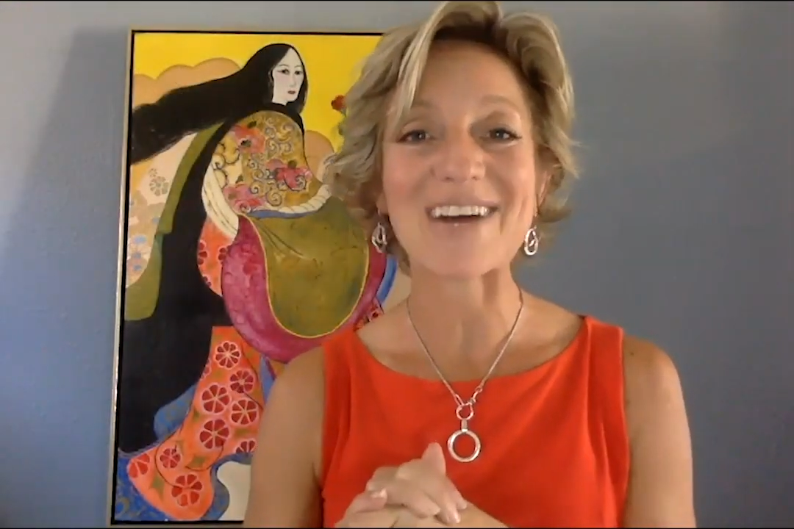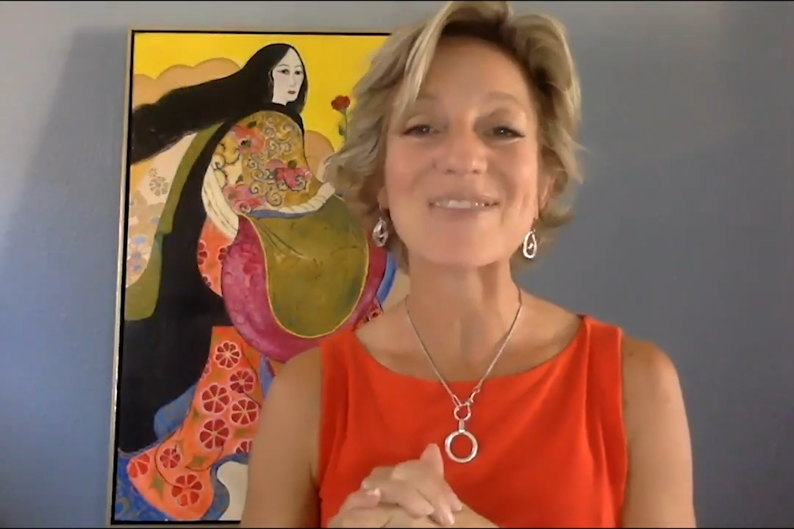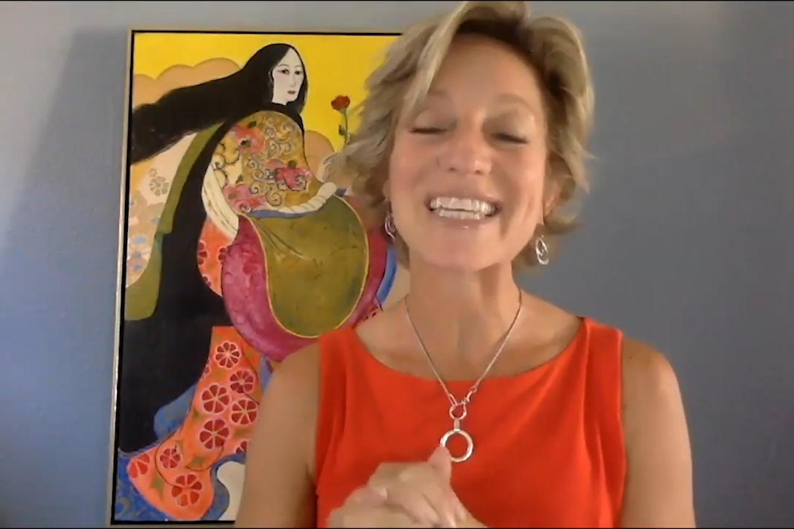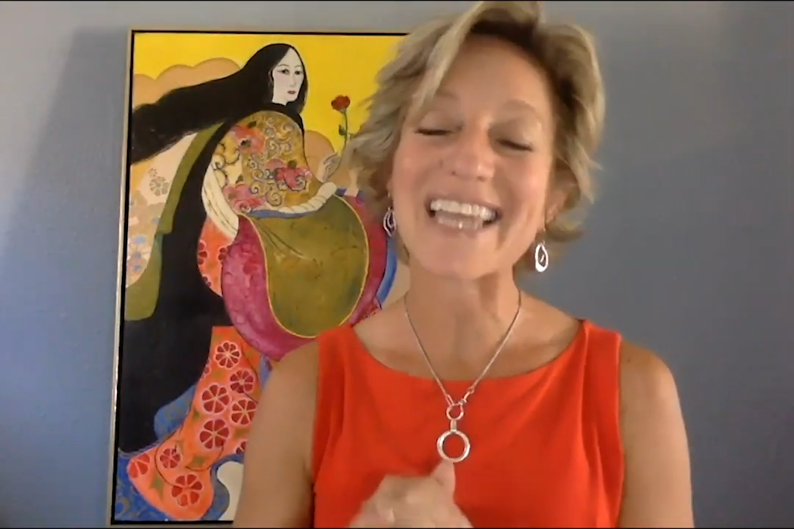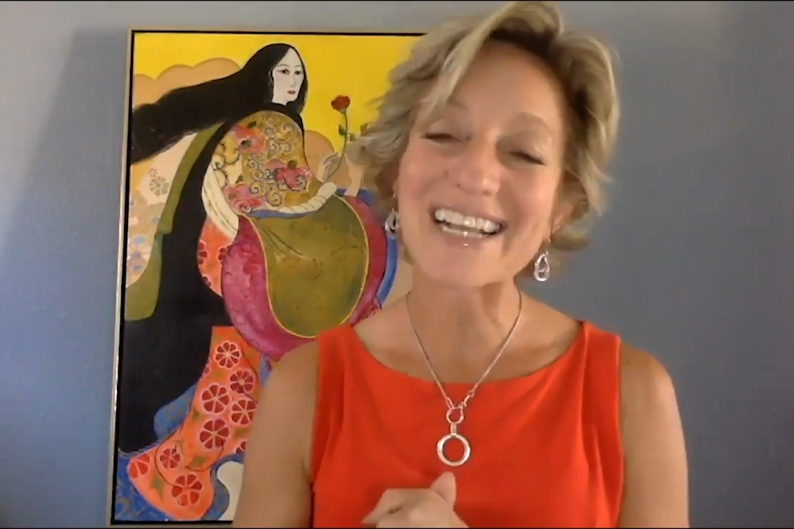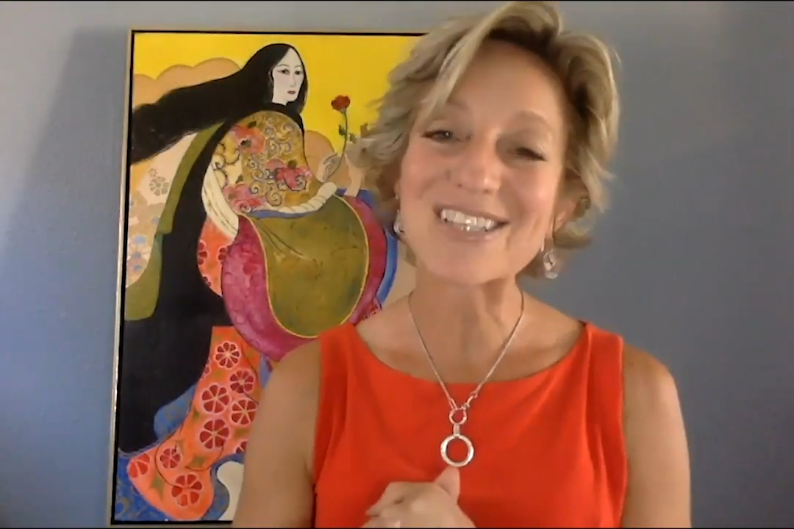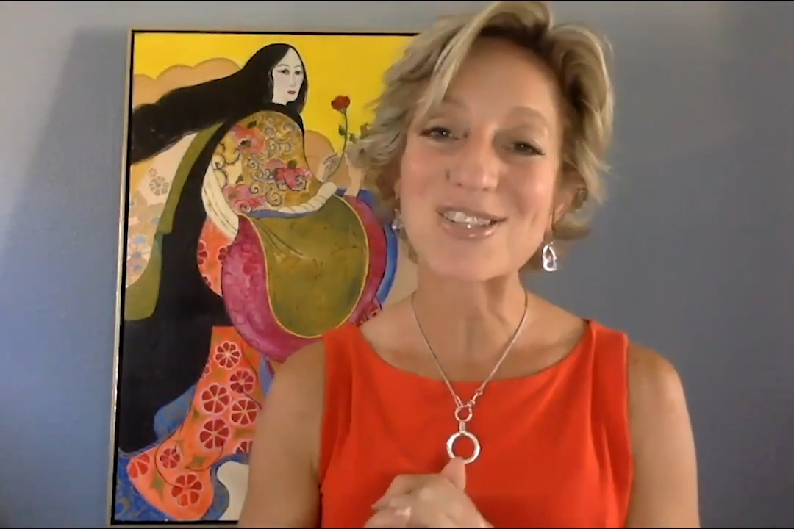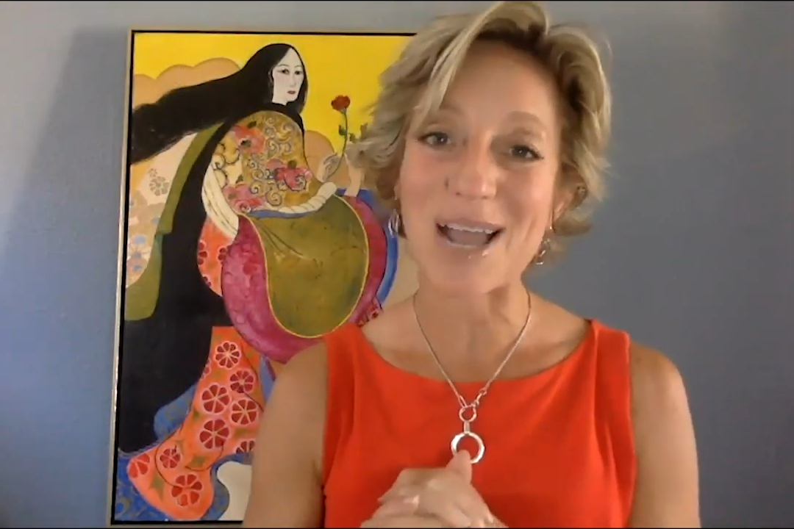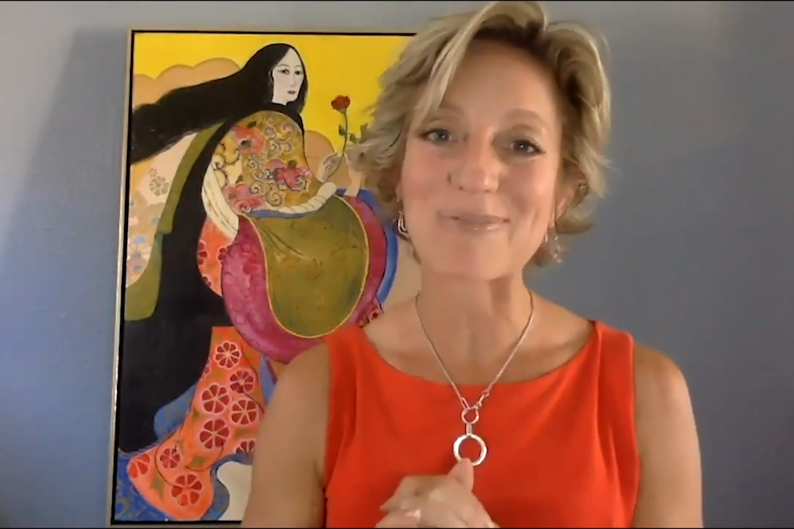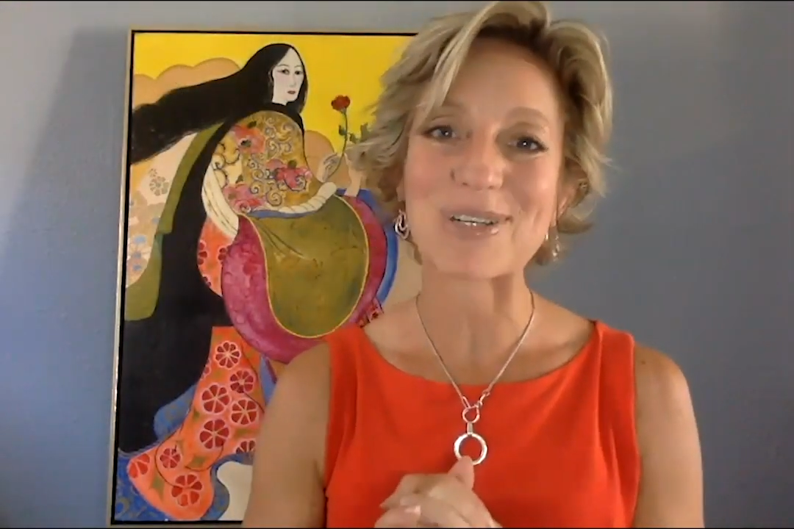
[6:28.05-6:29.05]
of the next
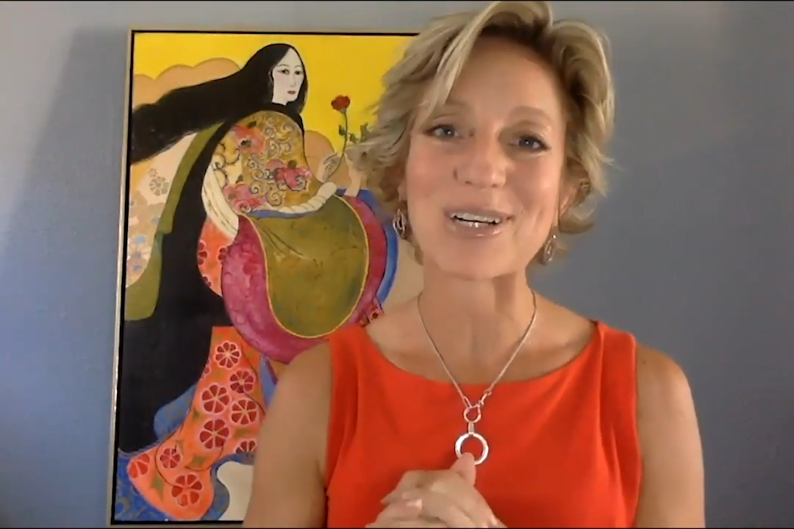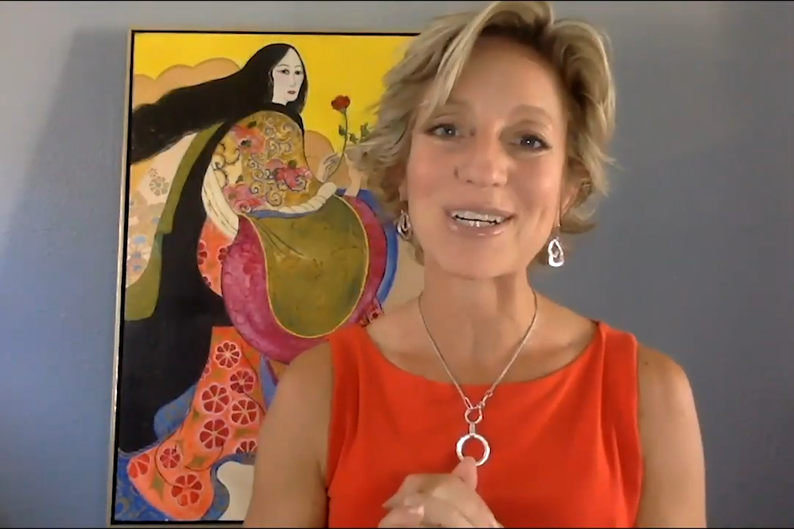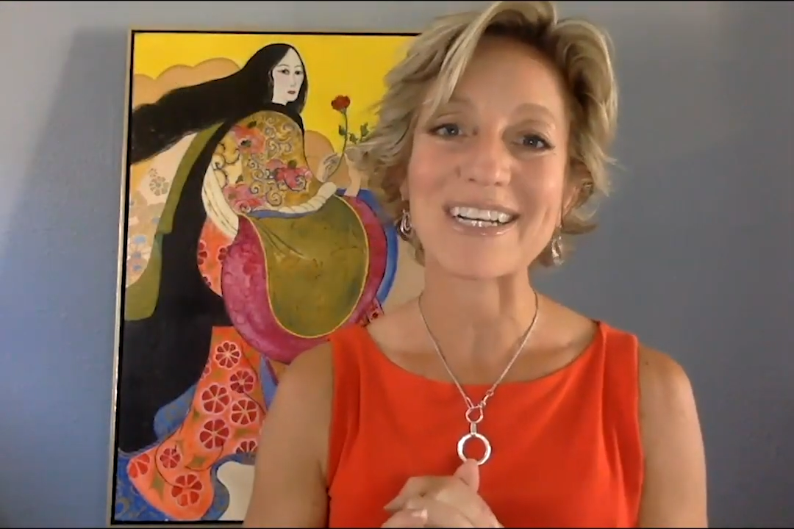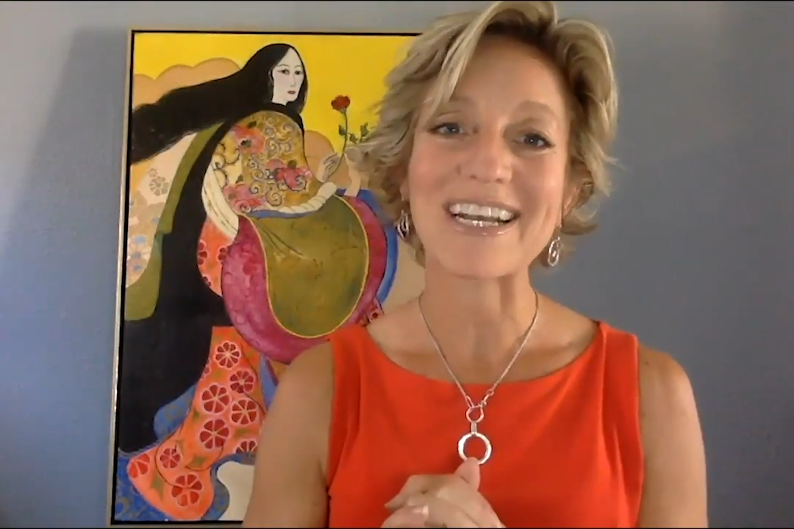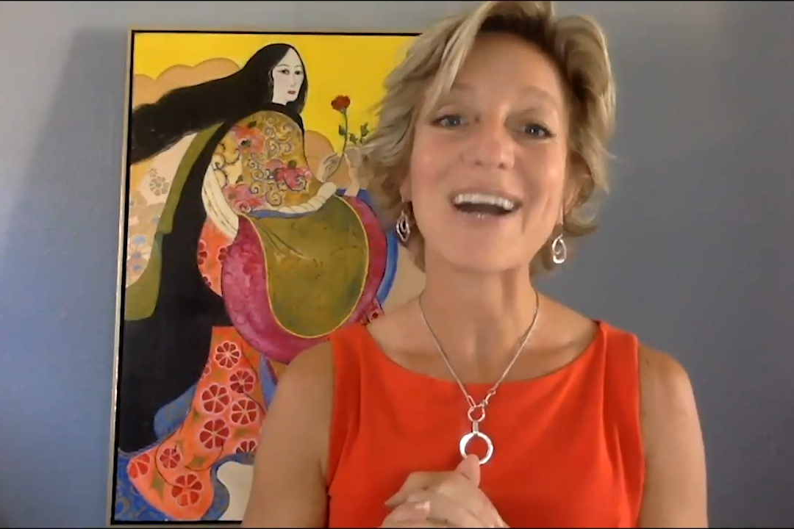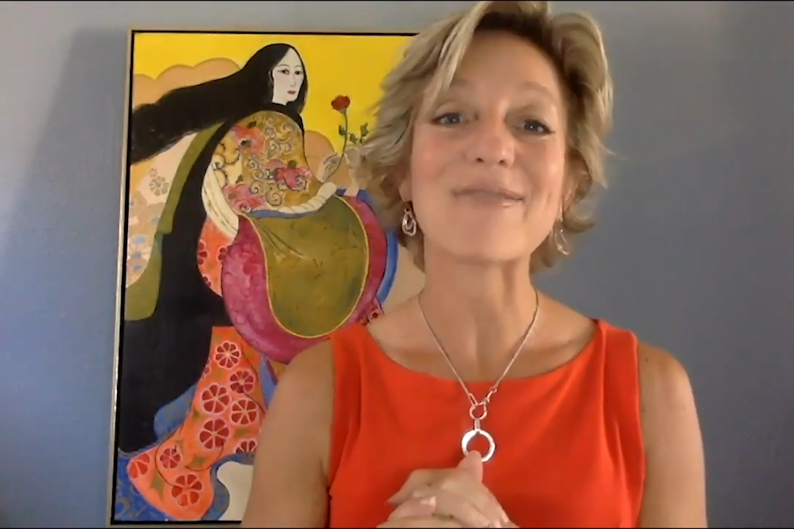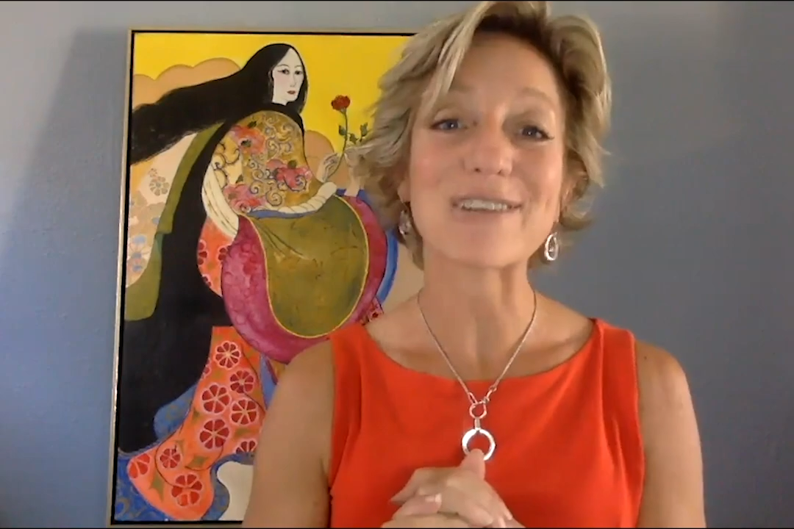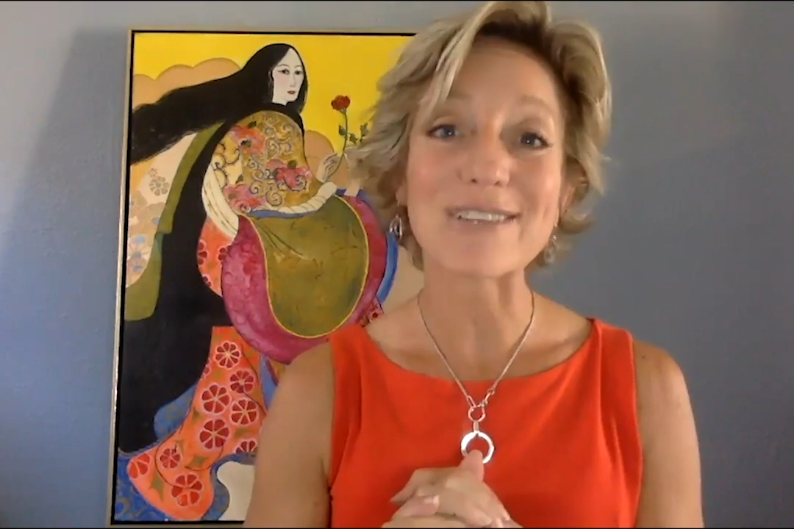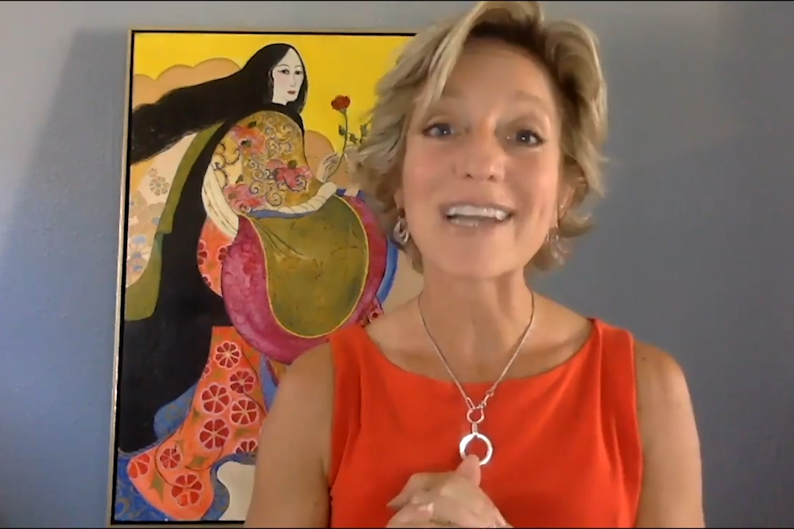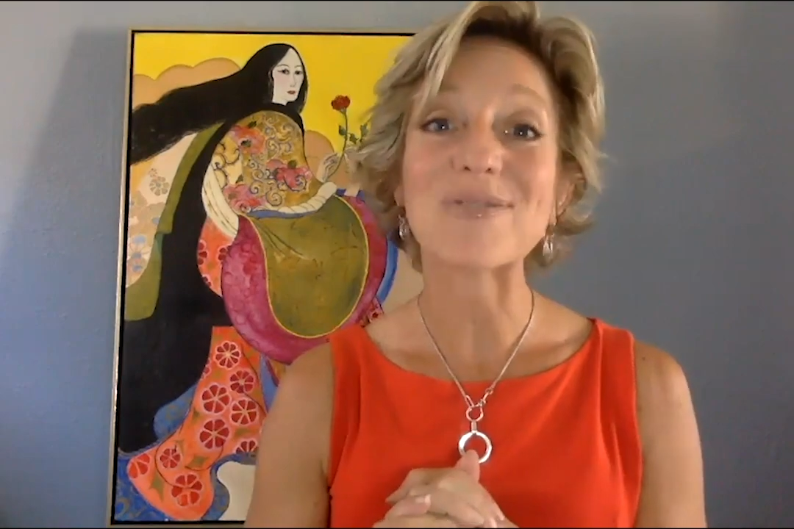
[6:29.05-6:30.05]
chapter of your
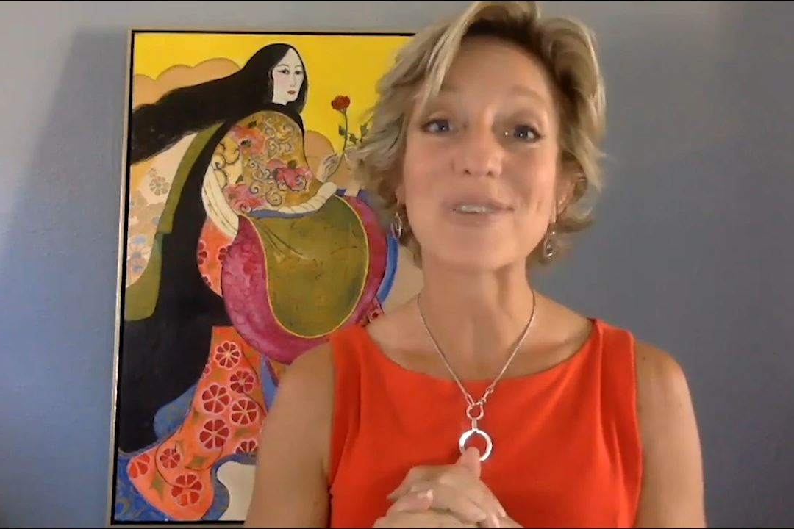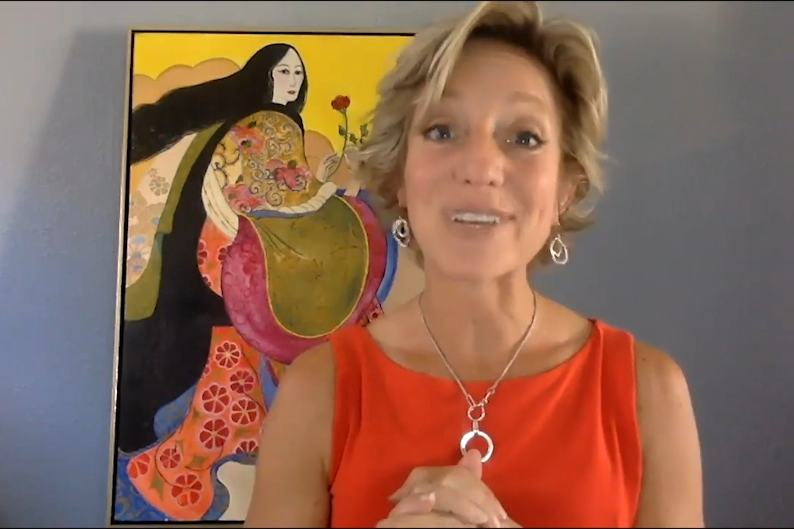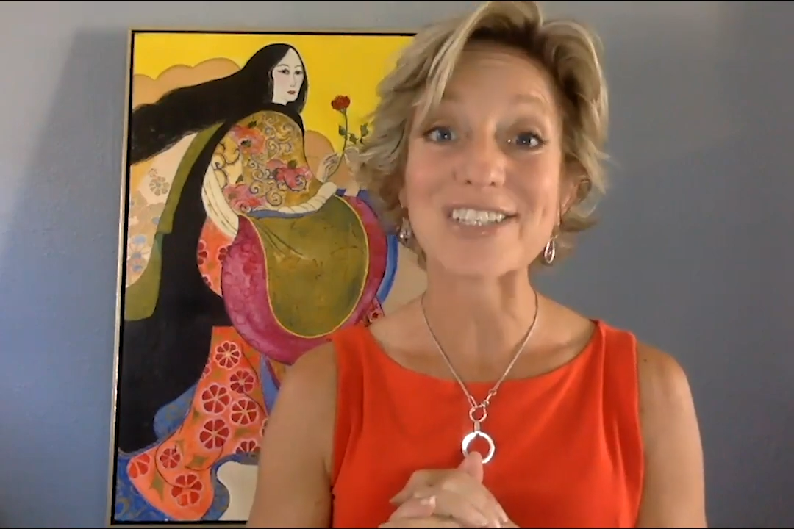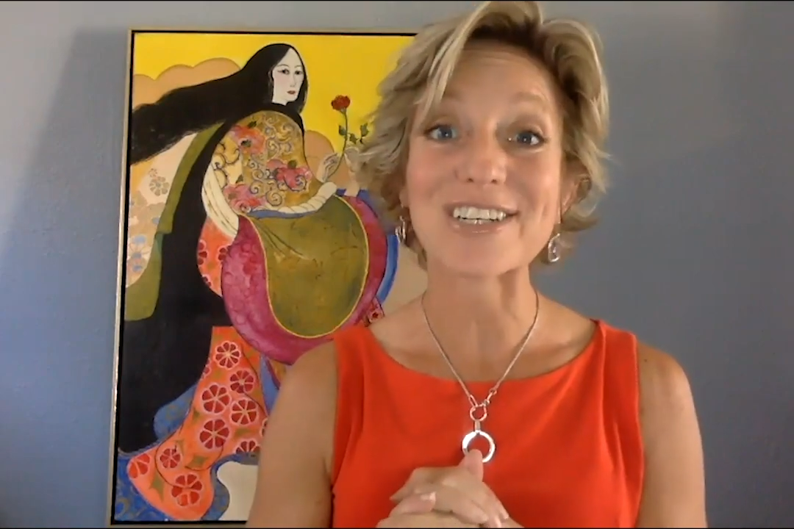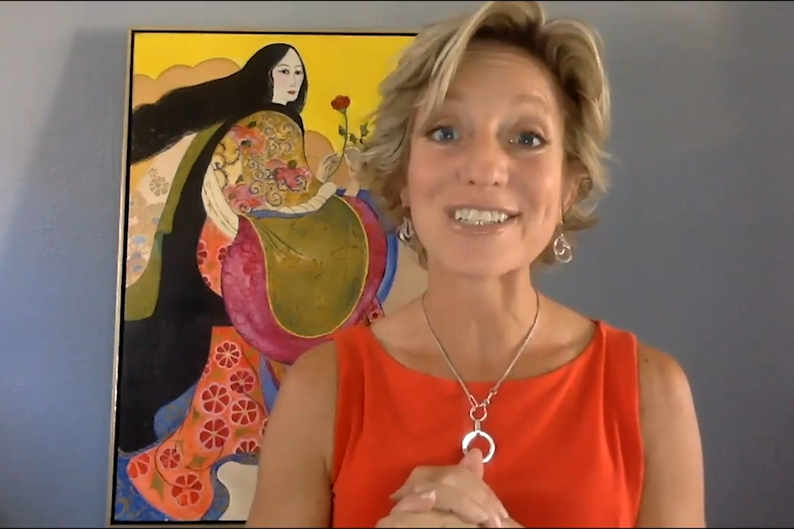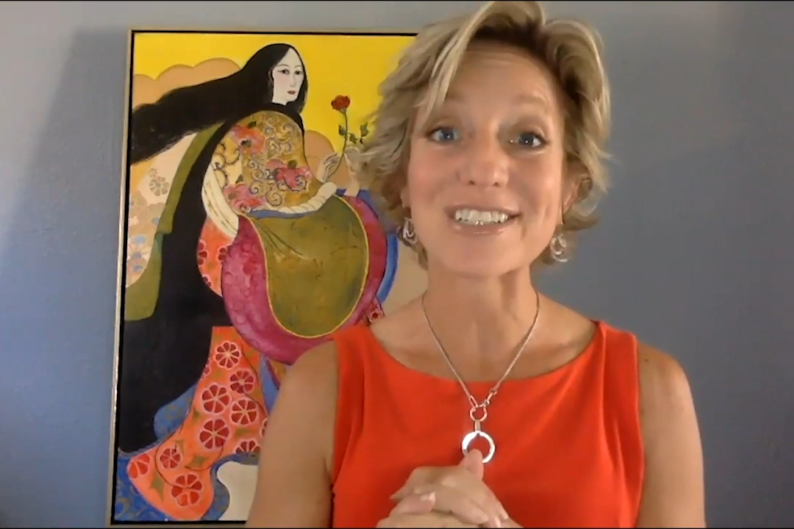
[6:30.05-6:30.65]
life adventure.